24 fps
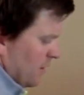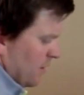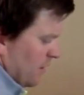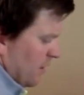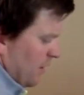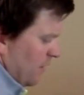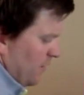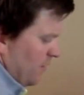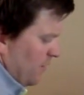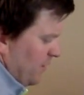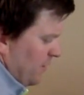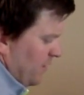
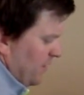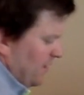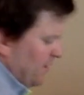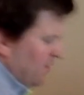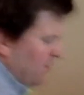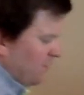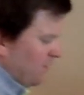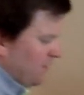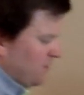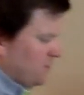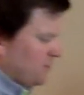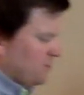okay, we can't
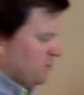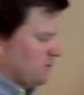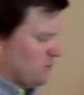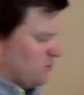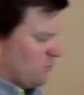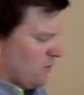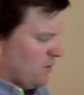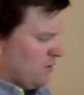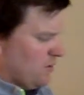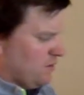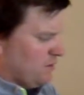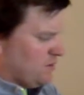really do
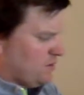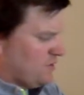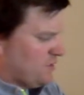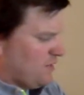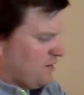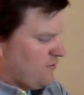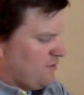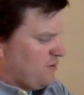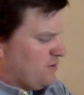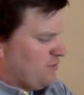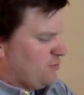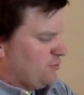square root of
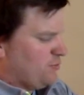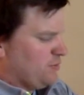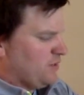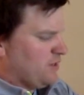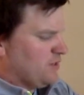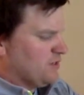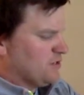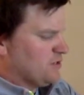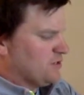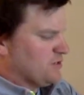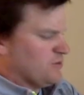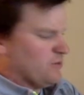7
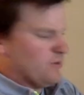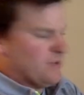plus 3.